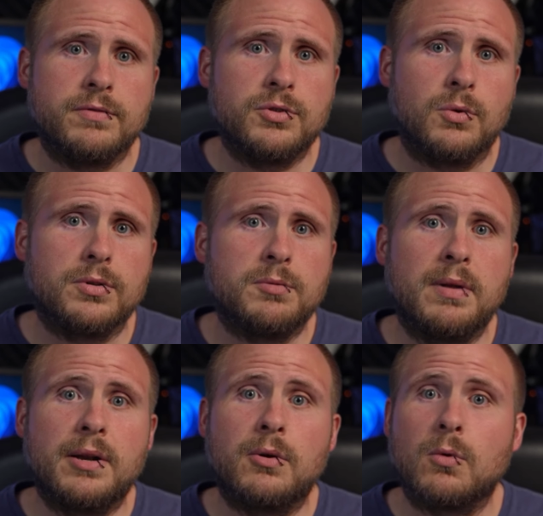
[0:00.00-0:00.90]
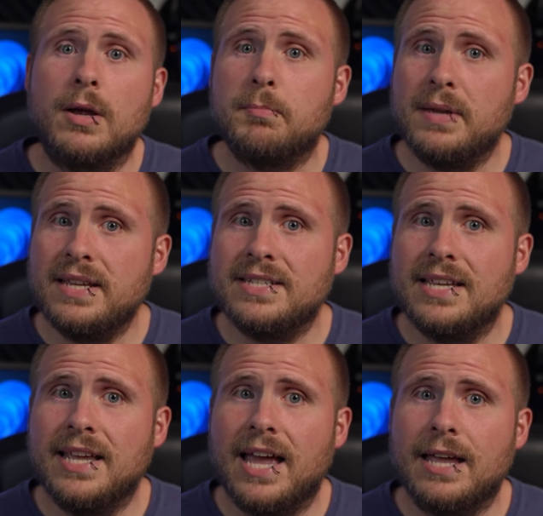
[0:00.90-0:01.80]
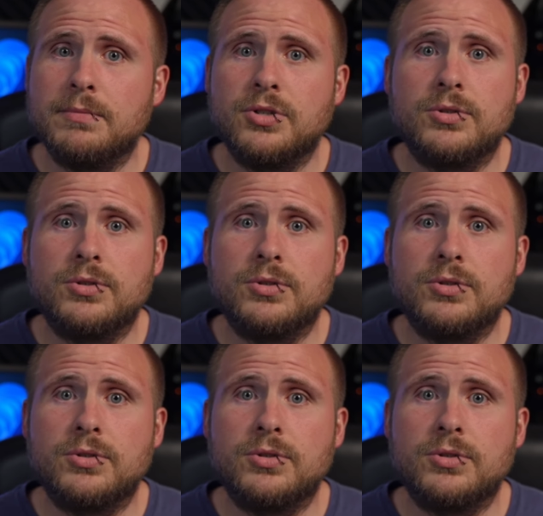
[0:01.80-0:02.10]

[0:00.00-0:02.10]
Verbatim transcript: of sorts, but it'll run PC games